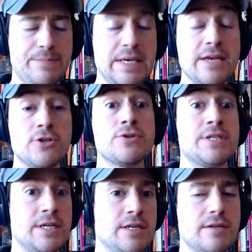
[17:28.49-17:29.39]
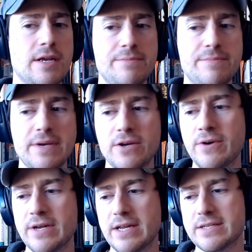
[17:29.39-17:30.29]
be interested in
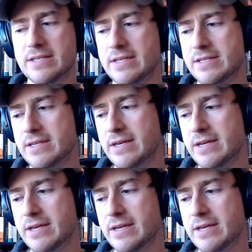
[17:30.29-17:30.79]
Bitcoin as this